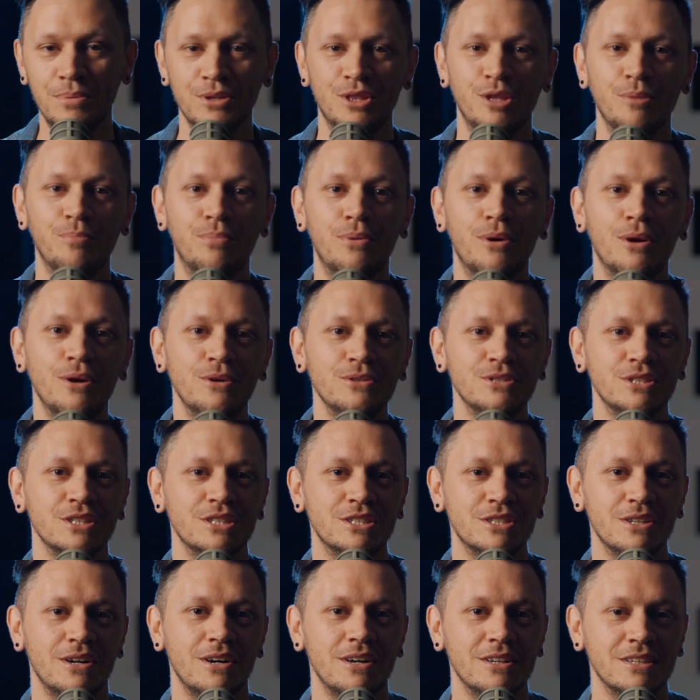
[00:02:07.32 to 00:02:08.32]
but the pros are
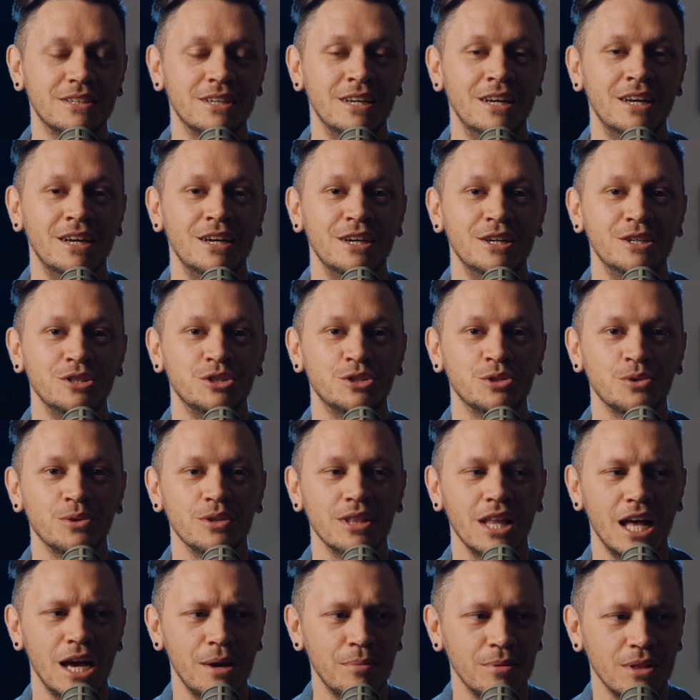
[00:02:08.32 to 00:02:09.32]
signed to a
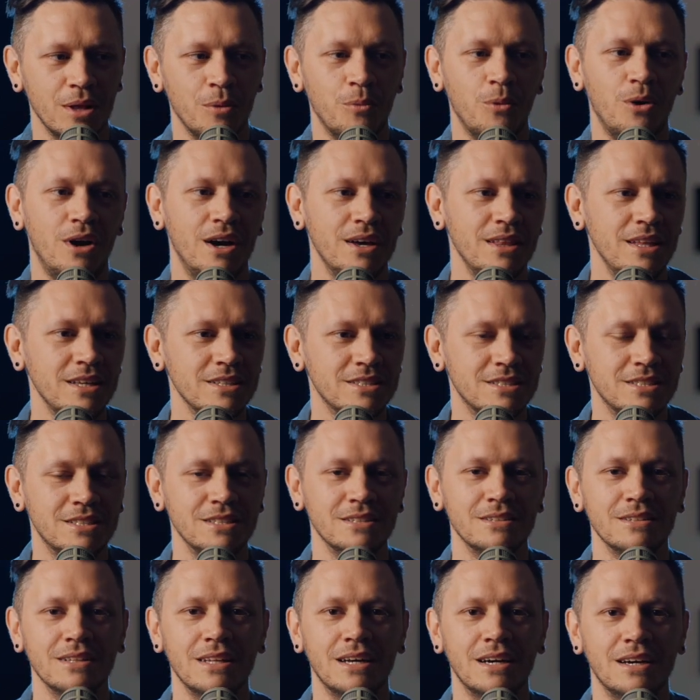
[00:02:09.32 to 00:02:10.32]
label. And why there's
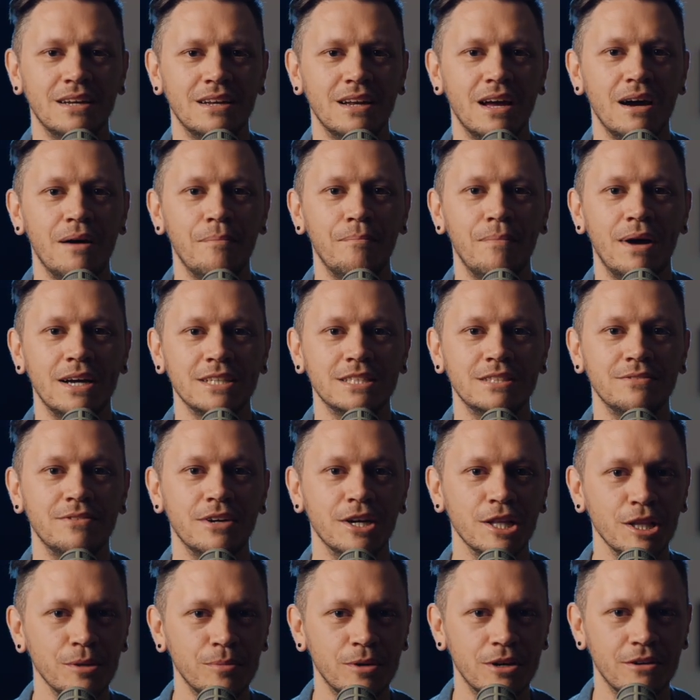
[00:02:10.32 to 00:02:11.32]
still a massive
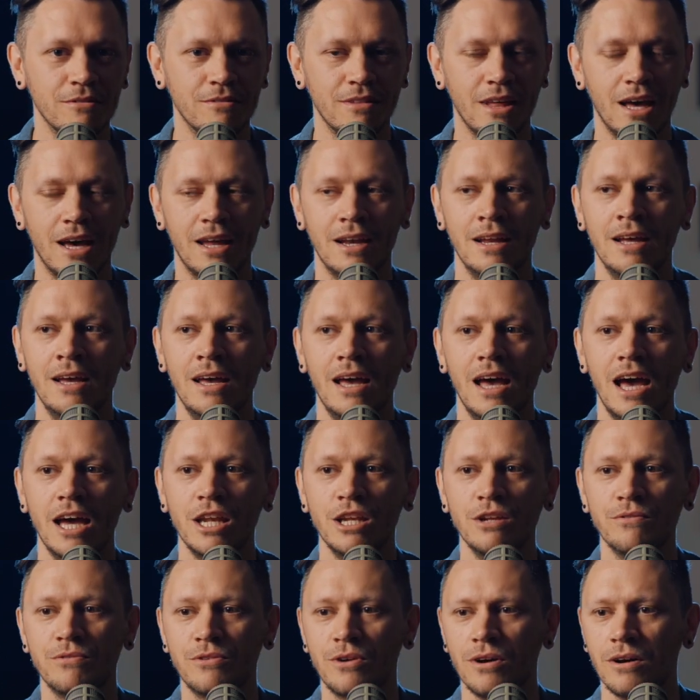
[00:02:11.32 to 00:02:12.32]
element of that, and
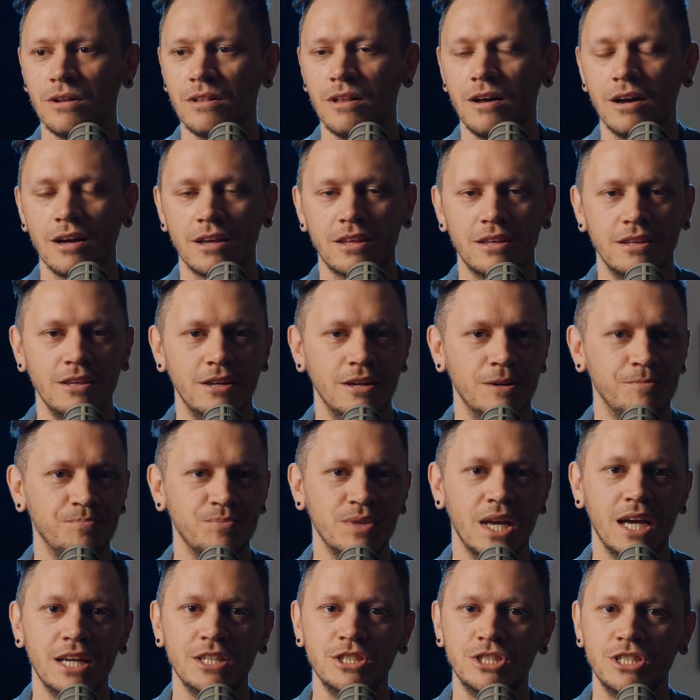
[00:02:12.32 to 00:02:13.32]
you've got like your
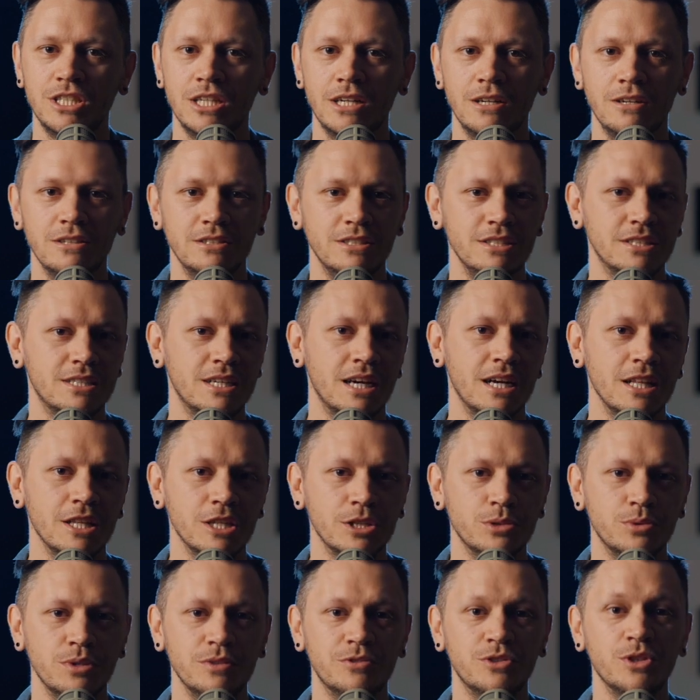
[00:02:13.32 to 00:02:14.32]
Ed Sheerans, your Taylor
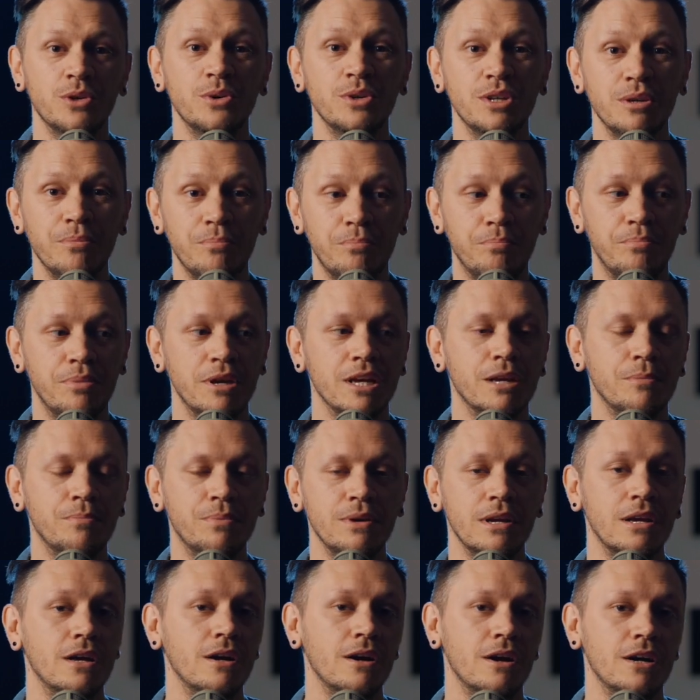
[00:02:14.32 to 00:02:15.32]
Swifts, all your
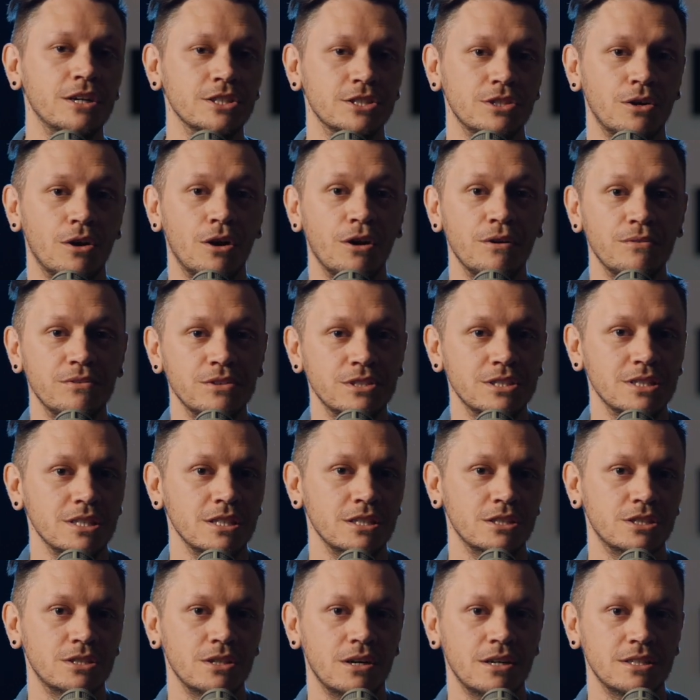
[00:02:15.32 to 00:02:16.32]
big guys are obviously
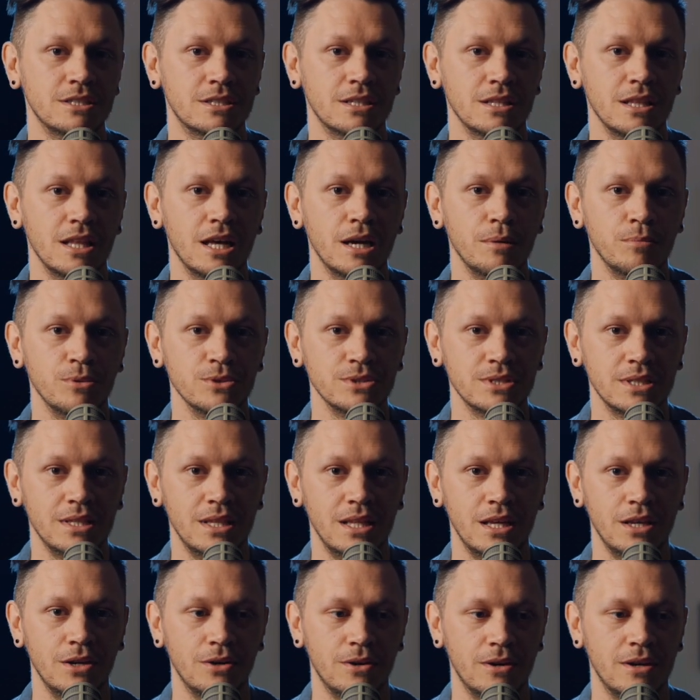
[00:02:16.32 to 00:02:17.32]
signed to labels and
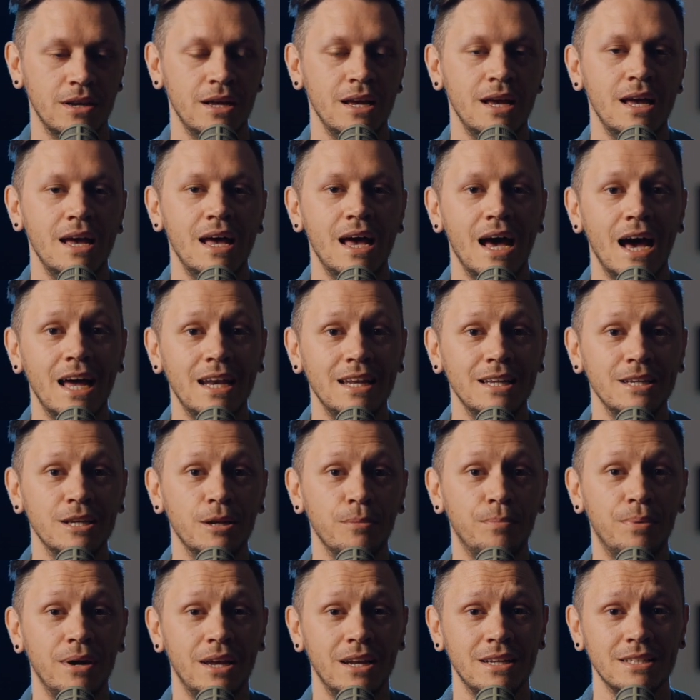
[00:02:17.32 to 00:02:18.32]
they're not at an
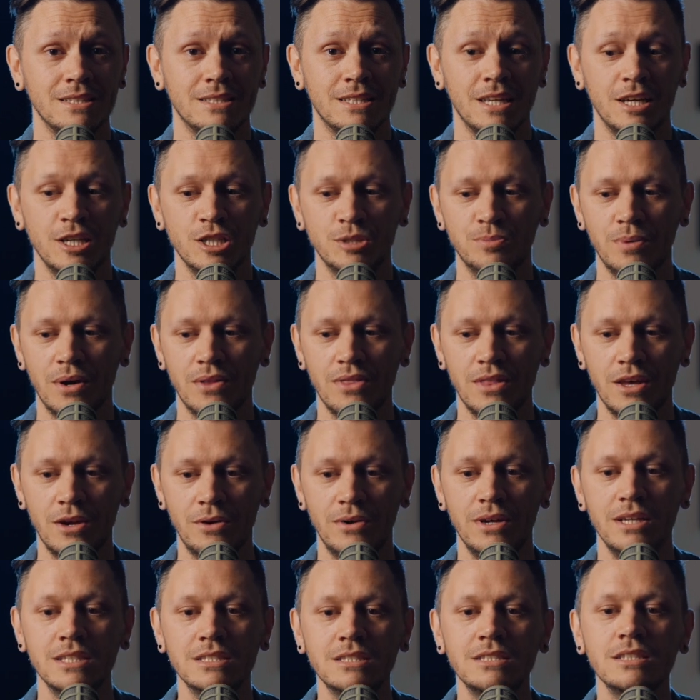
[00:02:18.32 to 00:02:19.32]
independent stage, but
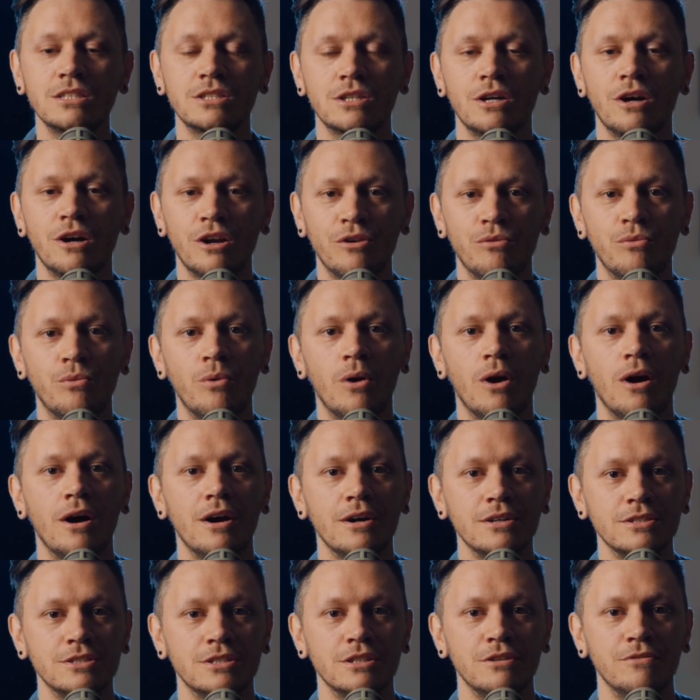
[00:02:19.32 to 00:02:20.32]
there is this kind of
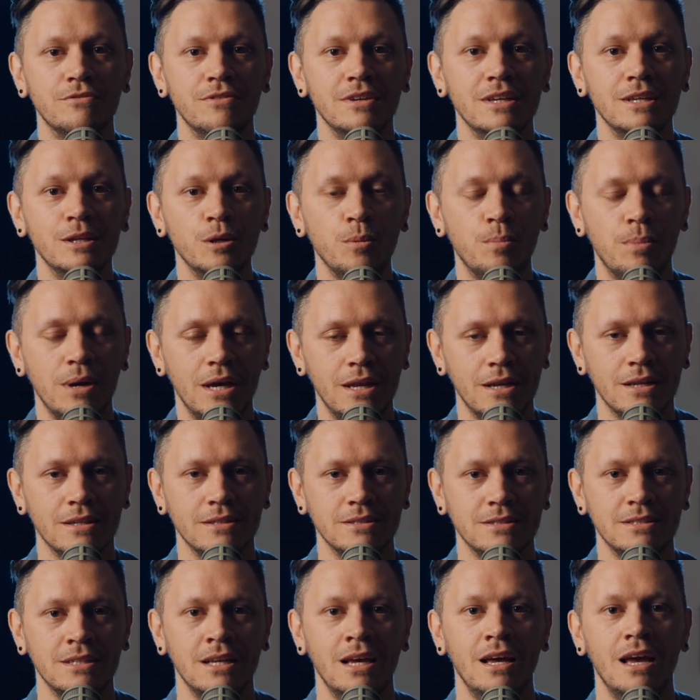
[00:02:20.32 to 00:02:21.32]
rise of
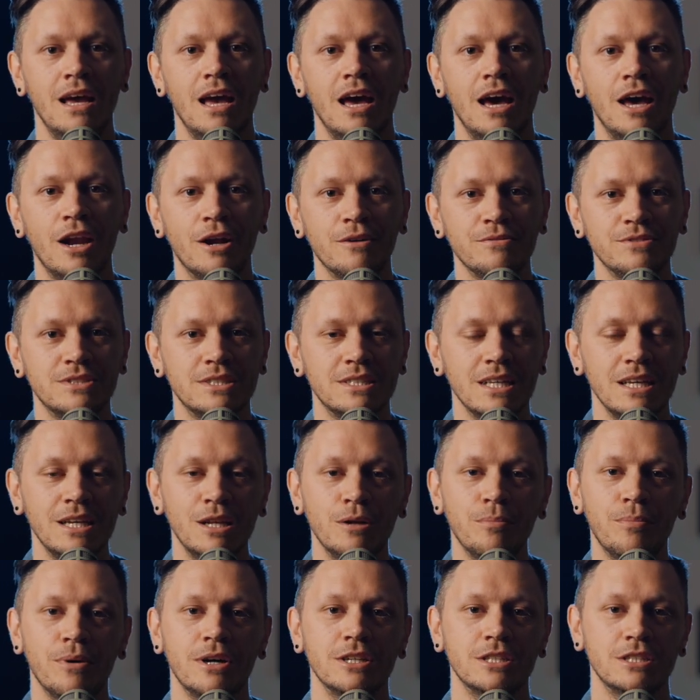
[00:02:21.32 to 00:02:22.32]
independence. And I've seen
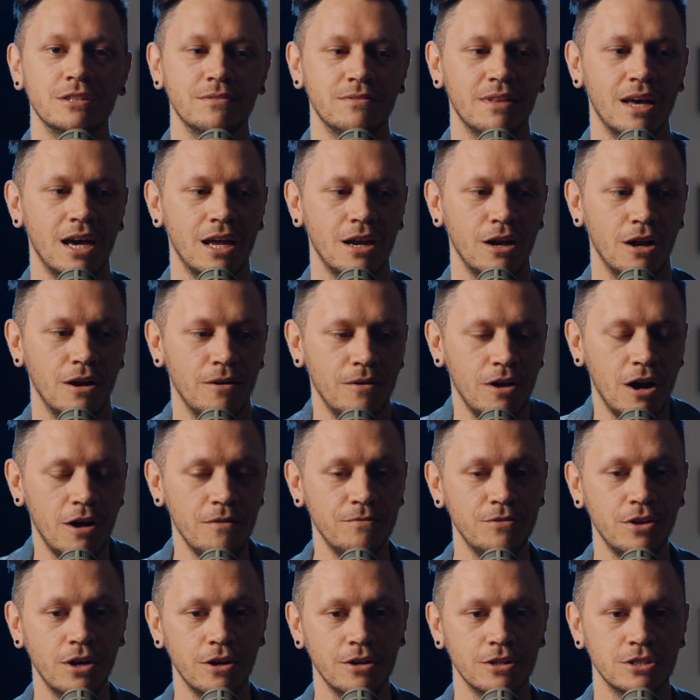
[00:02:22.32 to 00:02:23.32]
a bunch of that, and
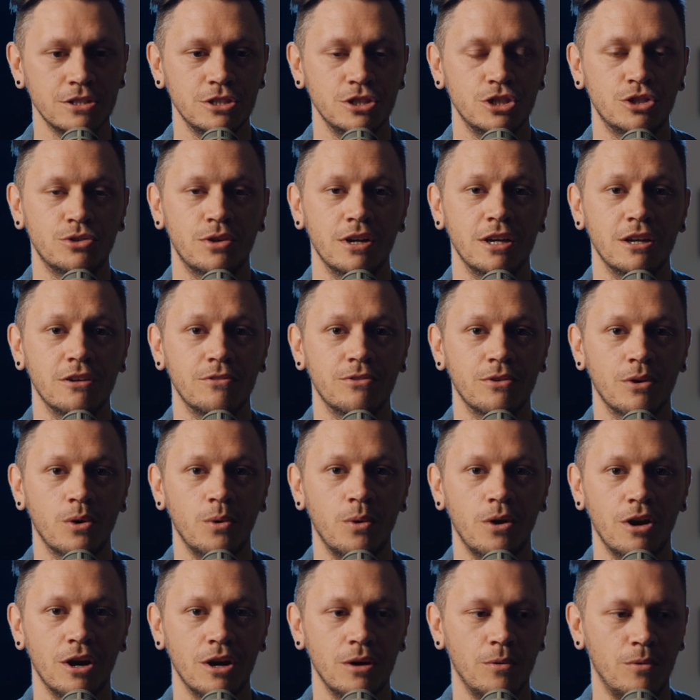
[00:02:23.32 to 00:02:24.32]
I've noticed a trend for
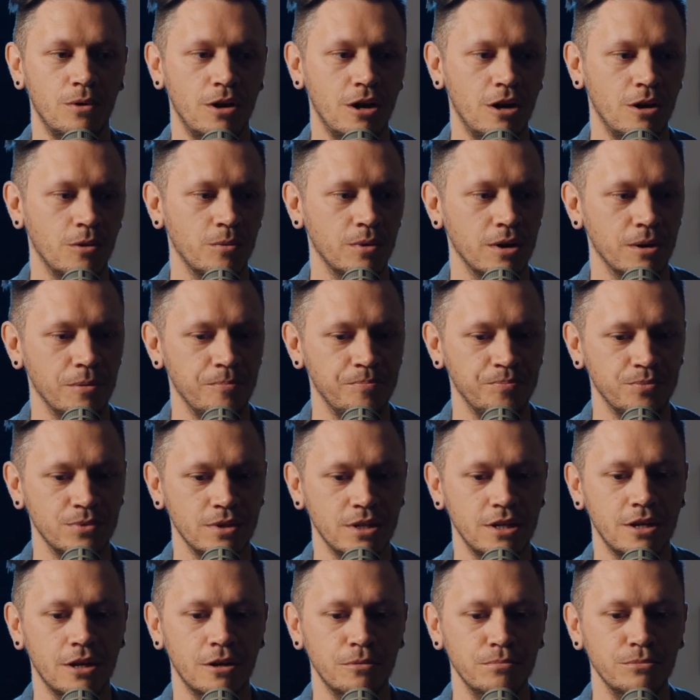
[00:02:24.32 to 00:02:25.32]
quite a while where,
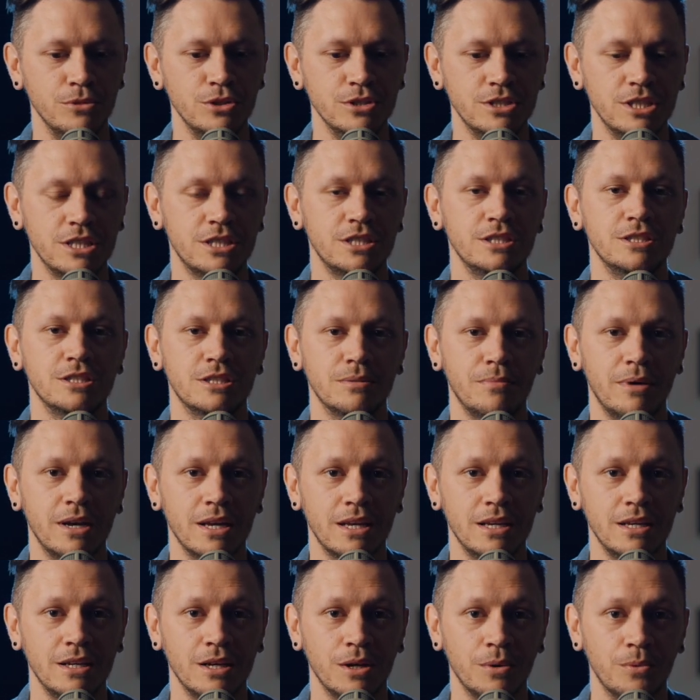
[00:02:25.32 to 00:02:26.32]
you know, musicians are
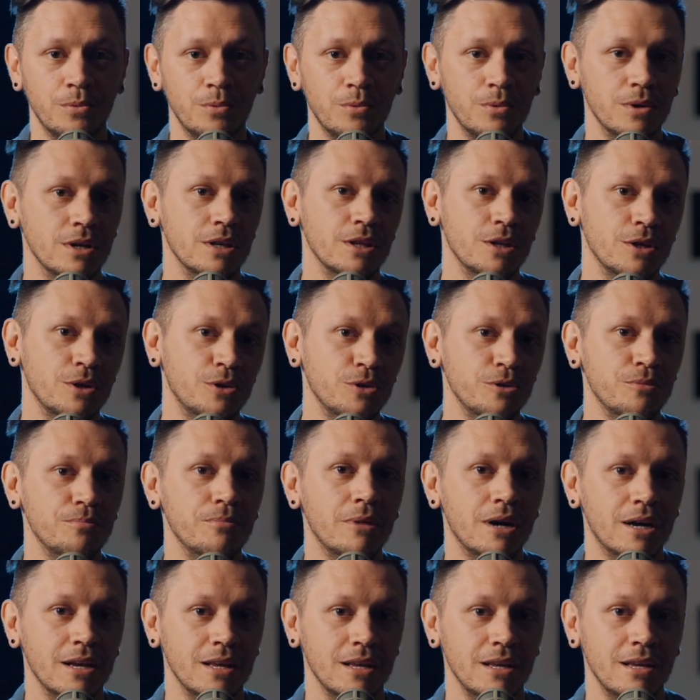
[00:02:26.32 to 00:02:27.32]
making a really good
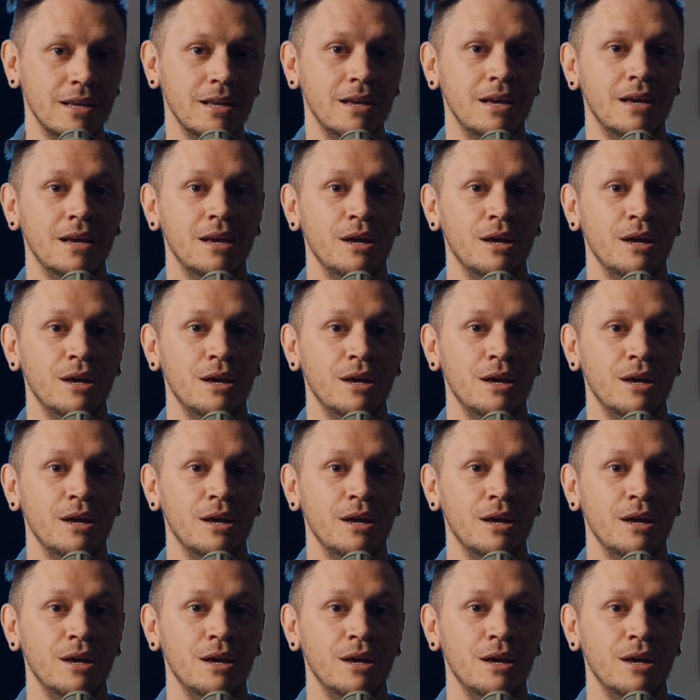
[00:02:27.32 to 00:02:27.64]
money,